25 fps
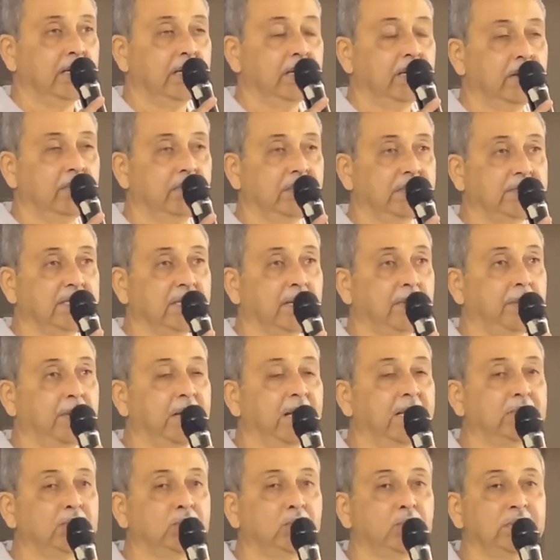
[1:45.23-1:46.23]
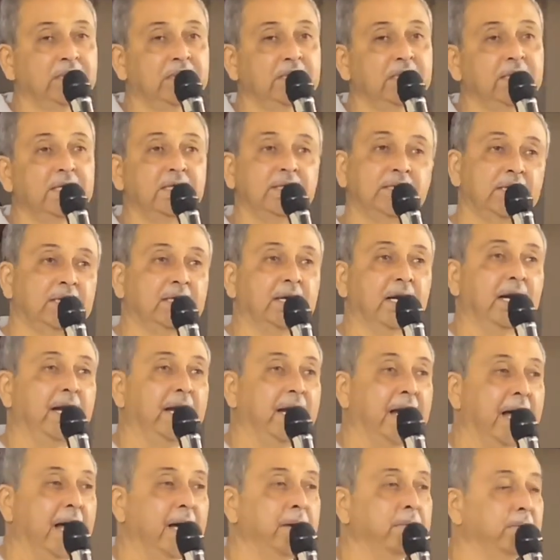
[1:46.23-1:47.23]
I was surprised to say, is it a
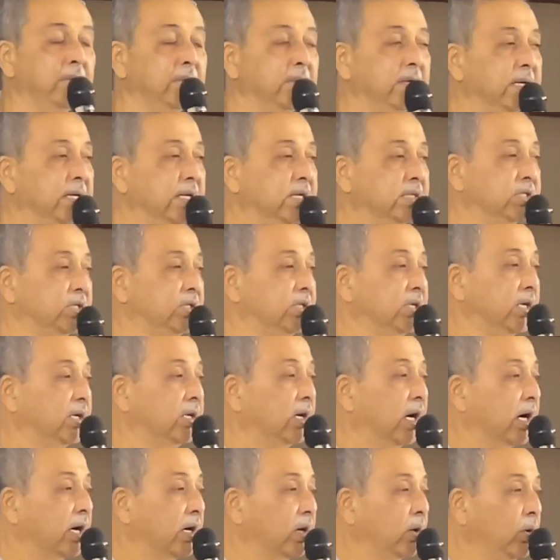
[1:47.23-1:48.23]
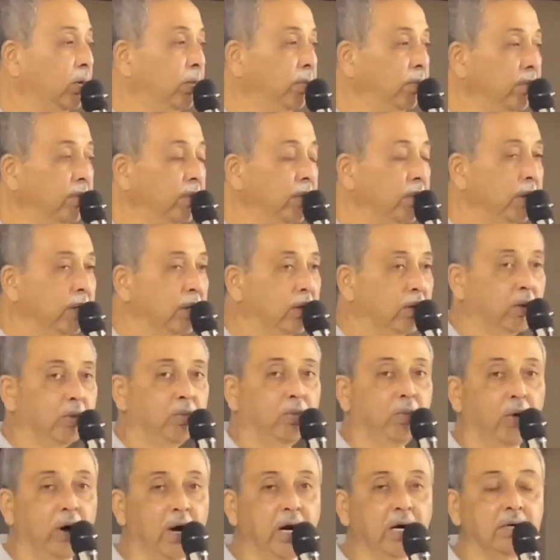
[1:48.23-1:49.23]
lab? Is it a dark room? Or
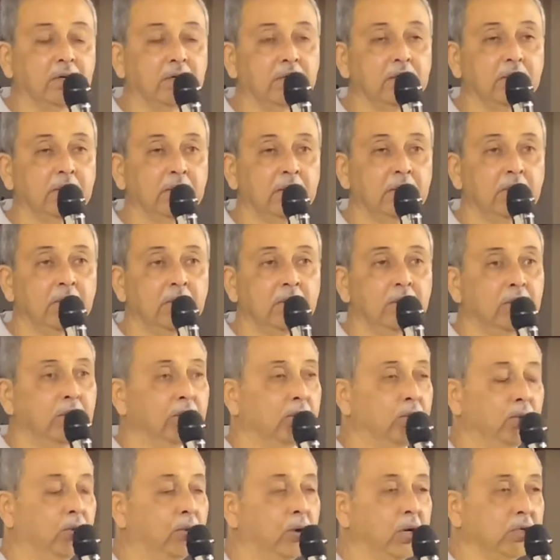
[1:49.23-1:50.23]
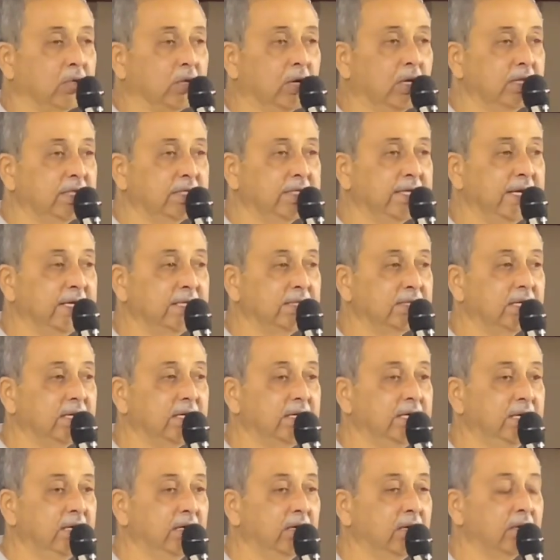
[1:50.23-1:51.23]
what? What all things are
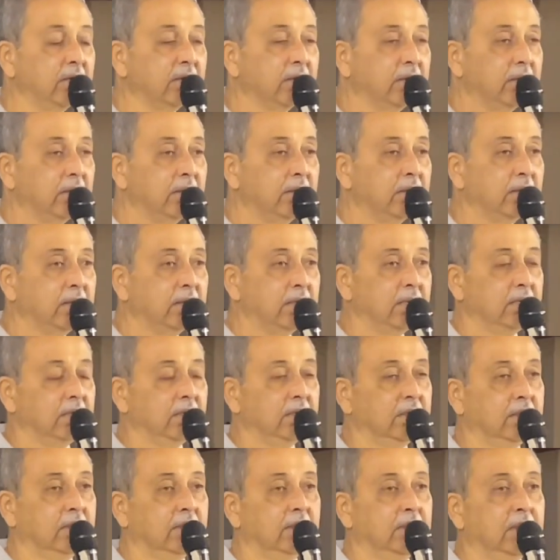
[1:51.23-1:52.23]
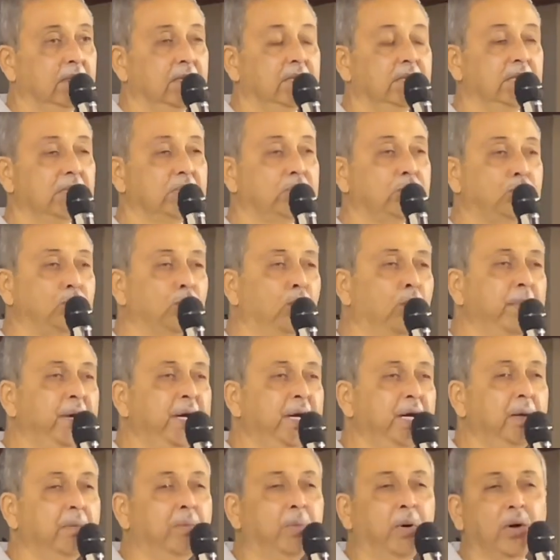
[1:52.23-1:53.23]
here? There's so
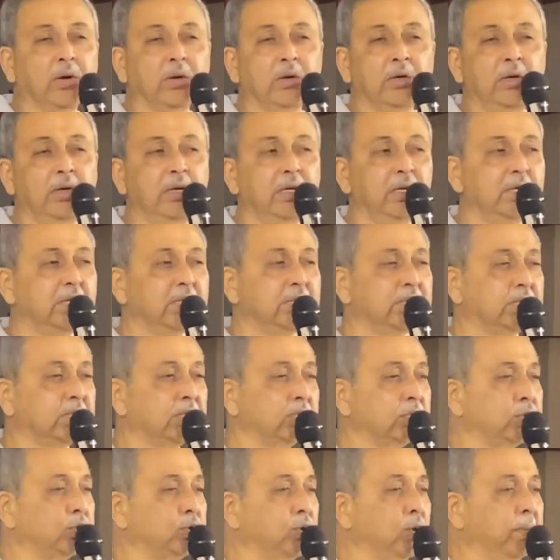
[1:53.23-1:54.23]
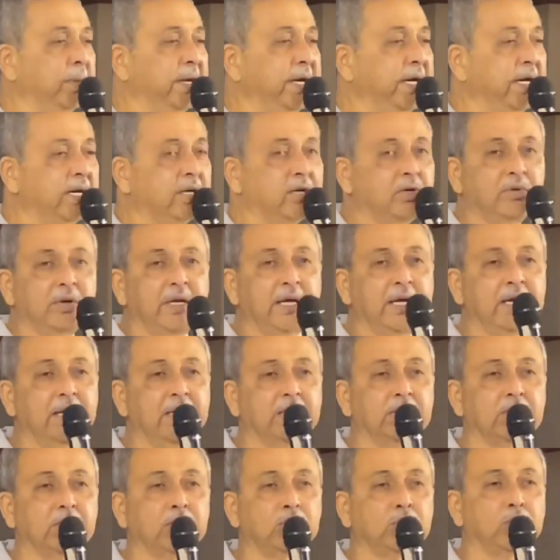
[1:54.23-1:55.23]
many bottles, so many
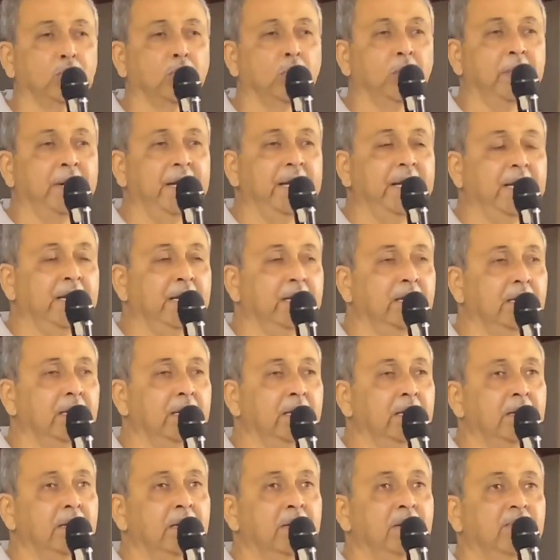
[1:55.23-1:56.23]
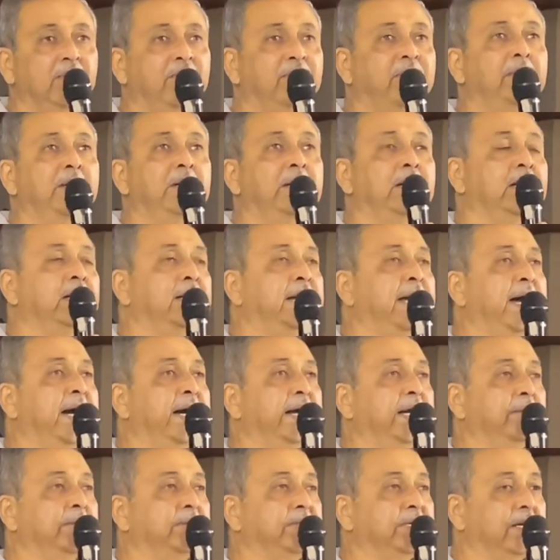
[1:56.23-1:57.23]
trays, so many
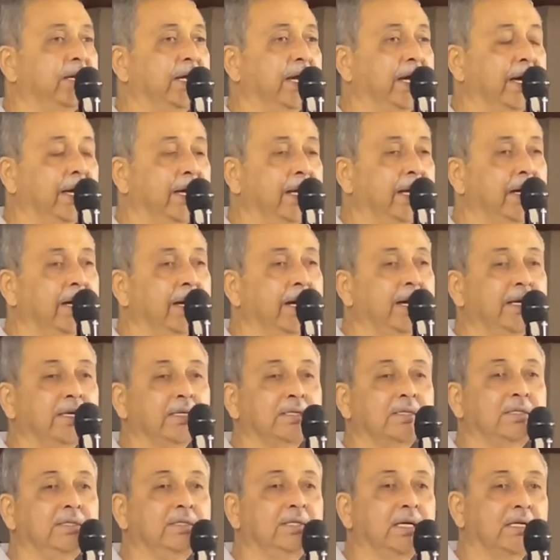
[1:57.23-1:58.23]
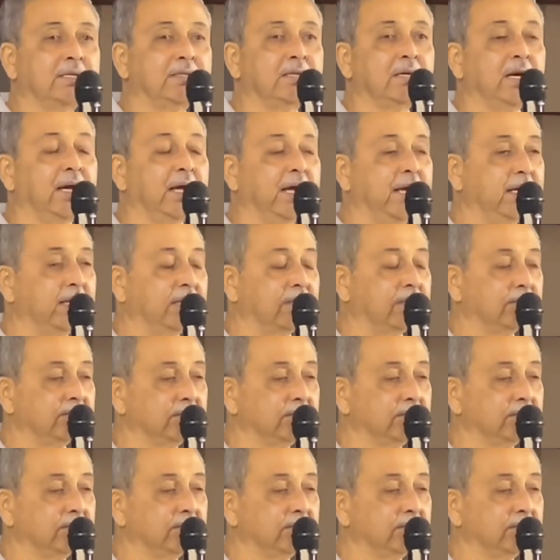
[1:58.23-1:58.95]
negatives are hanging. It is just like